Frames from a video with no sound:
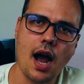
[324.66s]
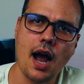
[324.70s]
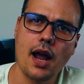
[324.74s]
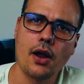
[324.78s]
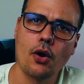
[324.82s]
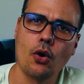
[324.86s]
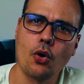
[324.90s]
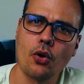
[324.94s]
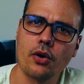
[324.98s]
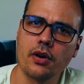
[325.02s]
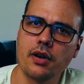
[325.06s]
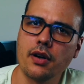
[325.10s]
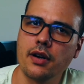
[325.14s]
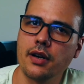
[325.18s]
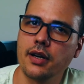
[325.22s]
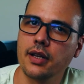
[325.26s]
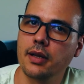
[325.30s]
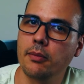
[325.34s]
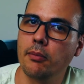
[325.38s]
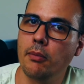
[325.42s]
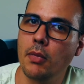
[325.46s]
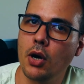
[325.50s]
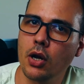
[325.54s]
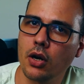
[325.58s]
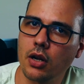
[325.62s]
I ordered a
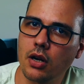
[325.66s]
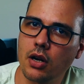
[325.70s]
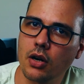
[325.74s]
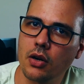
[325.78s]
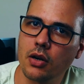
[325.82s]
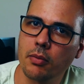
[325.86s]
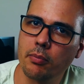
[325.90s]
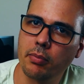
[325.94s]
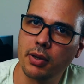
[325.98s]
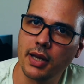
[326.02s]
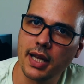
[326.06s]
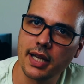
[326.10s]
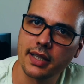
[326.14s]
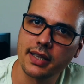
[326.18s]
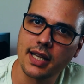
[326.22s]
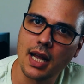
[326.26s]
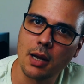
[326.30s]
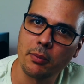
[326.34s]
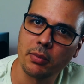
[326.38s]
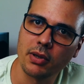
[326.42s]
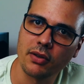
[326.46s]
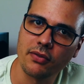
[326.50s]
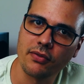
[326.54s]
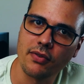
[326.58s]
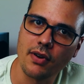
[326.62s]
monocore plate
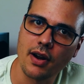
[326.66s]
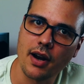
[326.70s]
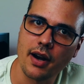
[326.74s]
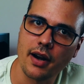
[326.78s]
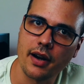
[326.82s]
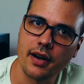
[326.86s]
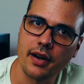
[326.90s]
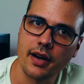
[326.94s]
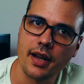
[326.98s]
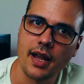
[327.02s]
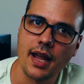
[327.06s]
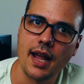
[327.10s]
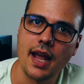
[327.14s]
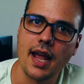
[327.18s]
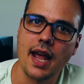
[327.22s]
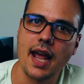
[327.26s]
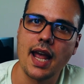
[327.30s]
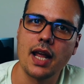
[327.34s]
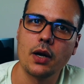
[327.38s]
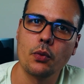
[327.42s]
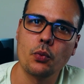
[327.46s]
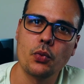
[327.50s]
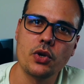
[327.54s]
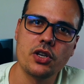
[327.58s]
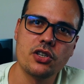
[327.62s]
amplifier
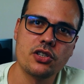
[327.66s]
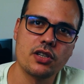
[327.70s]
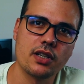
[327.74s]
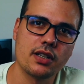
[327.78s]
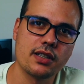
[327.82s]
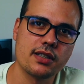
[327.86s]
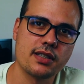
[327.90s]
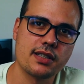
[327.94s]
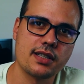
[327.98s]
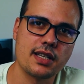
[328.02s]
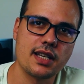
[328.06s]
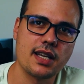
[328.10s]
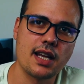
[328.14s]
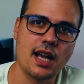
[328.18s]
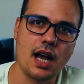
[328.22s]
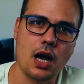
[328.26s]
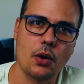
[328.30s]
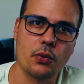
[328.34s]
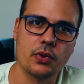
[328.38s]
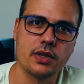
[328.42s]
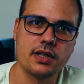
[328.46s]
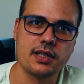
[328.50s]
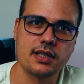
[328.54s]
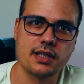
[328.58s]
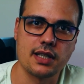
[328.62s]
and we shall see
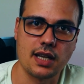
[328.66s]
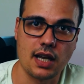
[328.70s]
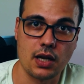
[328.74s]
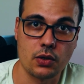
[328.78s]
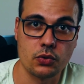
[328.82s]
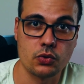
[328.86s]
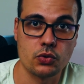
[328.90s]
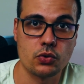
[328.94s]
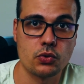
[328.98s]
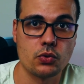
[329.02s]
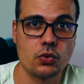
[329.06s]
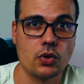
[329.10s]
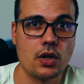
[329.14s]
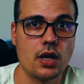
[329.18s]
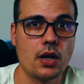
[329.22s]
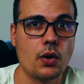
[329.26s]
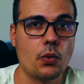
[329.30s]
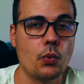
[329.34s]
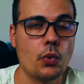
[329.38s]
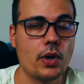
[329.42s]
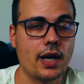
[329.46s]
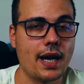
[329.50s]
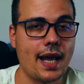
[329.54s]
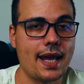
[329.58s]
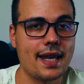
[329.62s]
how it sounds
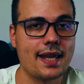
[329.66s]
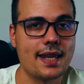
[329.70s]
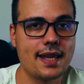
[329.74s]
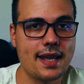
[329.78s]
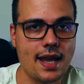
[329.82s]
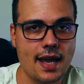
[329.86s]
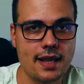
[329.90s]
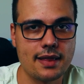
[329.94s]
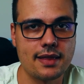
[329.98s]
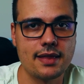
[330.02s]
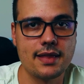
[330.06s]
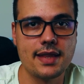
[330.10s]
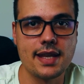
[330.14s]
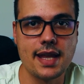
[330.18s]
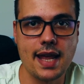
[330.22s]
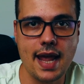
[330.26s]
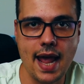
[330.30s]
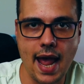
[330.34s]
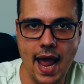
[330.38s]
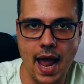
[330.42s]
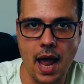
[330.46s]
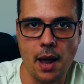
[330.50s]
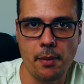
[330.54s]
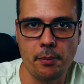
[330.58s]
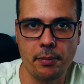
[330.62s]
when I get the
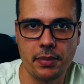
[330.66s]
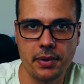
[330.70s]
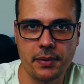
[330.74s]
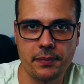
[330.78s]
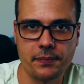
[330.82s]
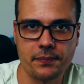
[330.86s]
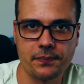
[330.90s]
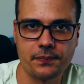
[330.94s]
amp.